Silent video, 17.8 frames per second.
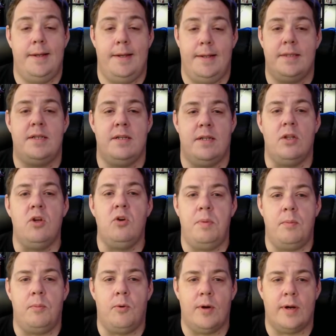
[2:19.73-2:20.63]
It's a little
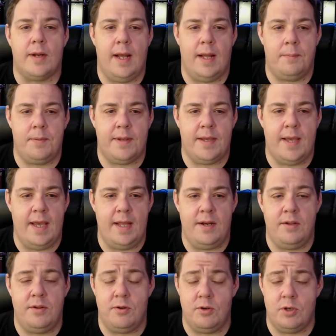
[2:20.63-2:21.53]
bit more
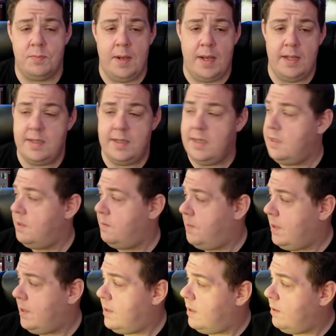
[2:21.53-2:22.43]
complicated. There's painting to
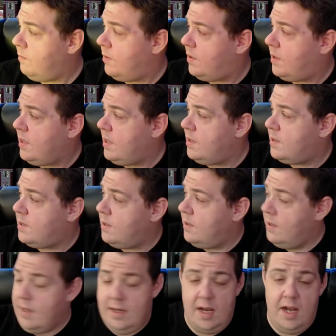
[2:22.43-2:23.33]
be done with these,
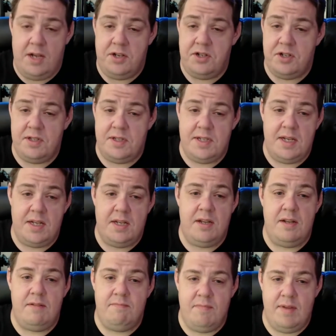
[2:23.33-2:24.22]
as you can see
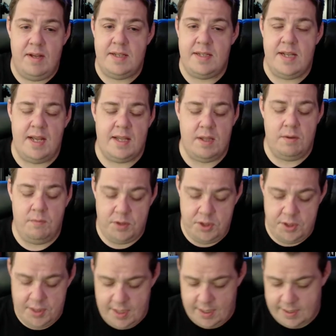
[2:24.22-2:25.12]
exactly what
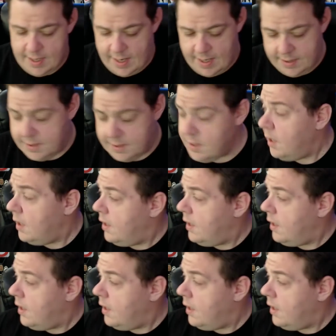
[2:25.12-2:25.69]
you get, guys.